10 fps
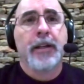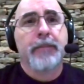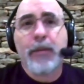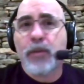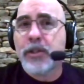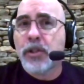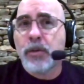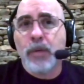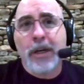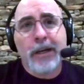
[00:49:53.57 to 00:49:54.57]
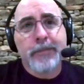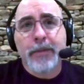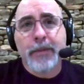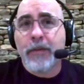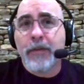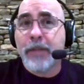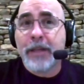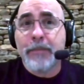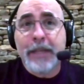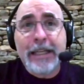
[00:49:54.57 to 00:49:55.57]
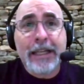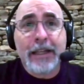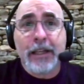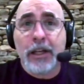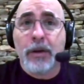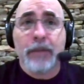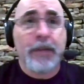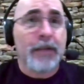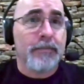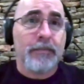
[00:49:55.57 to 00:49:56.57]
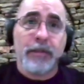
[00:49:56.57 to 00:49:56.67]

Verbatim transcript: Maybe we do um, some kind of a big meeting, you know, at, at,